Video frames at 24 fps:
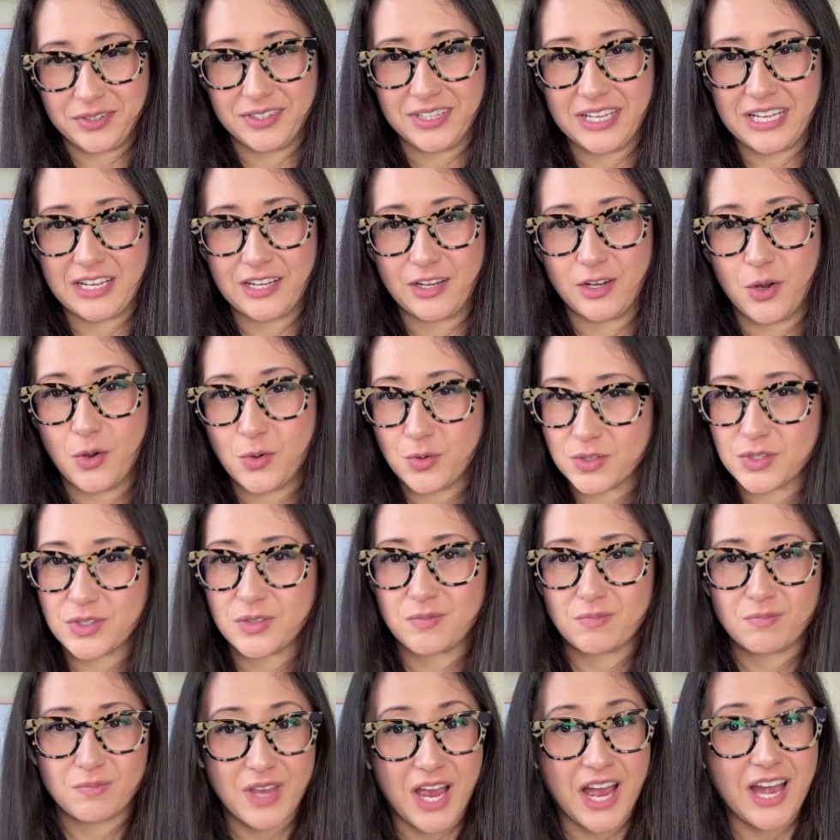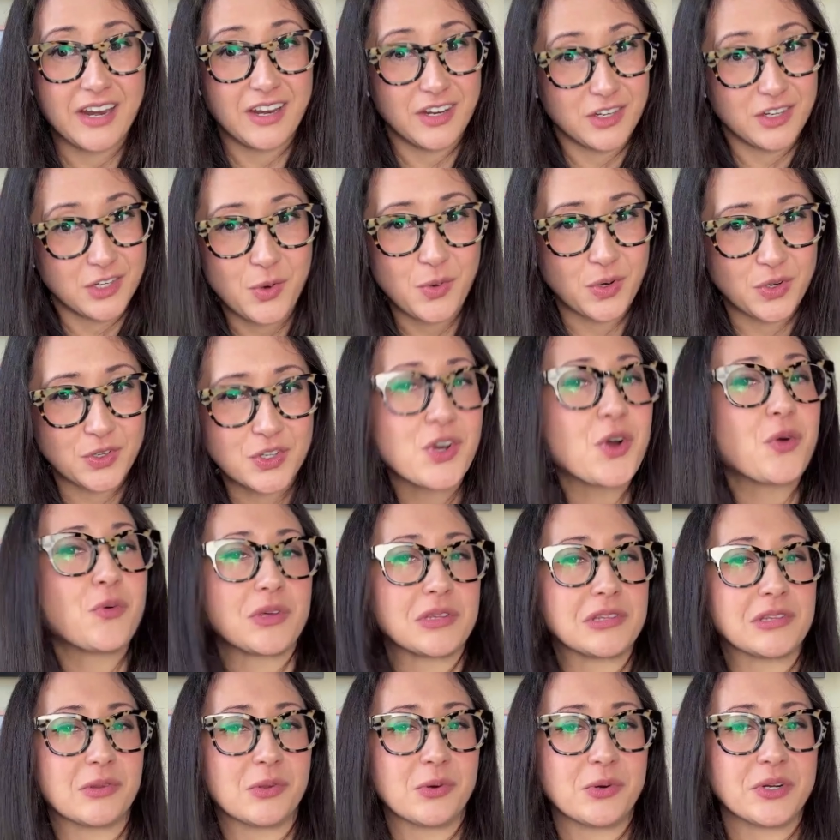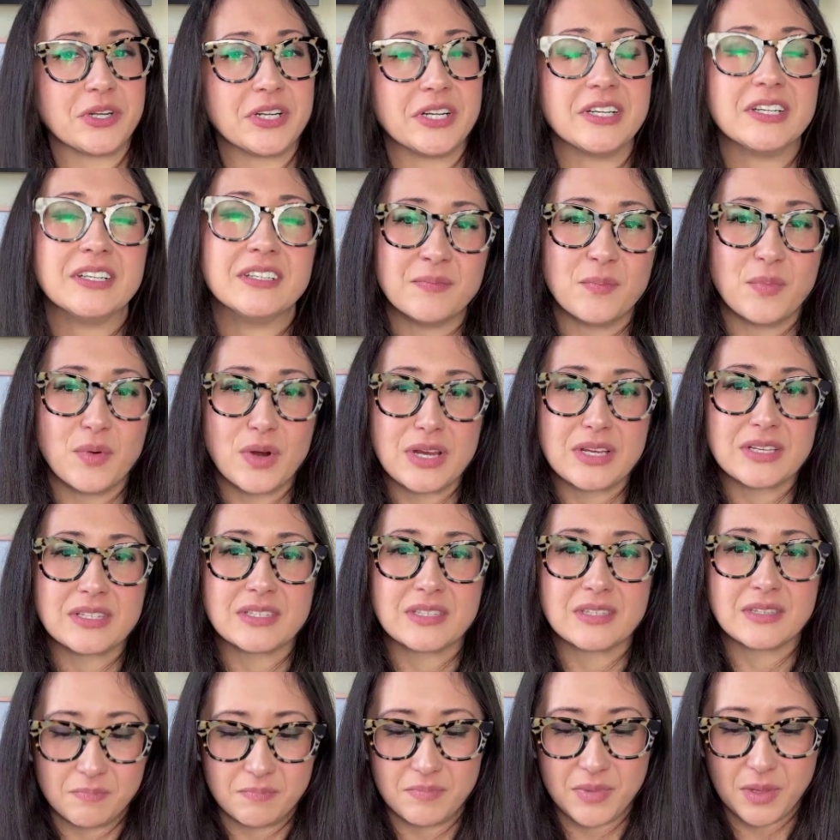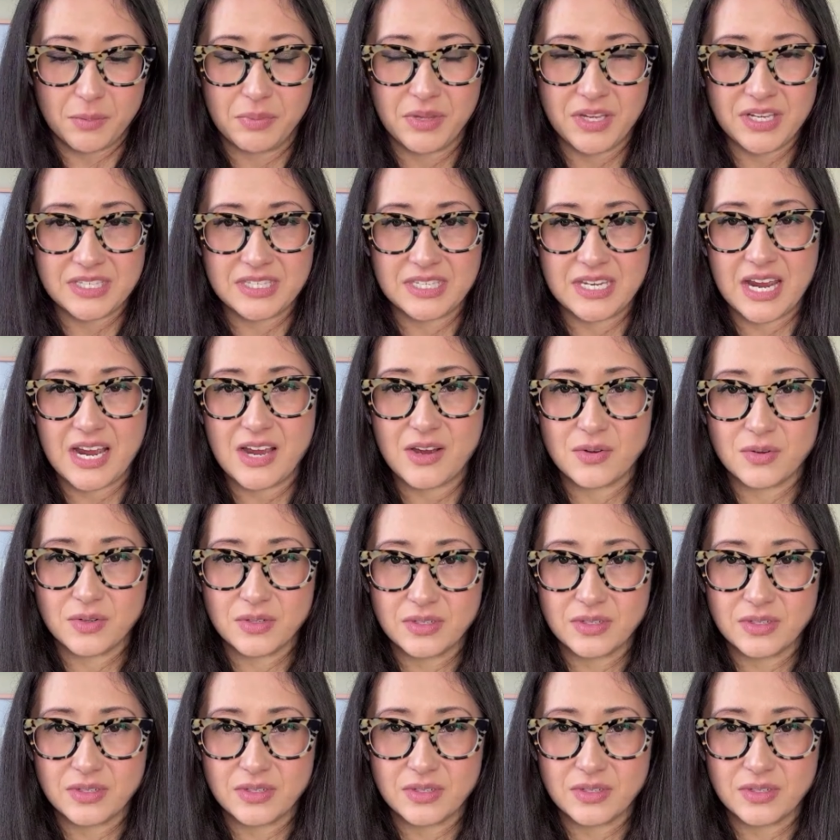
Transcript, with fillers: like goes kind of toe to toe with Lor, brings the place down.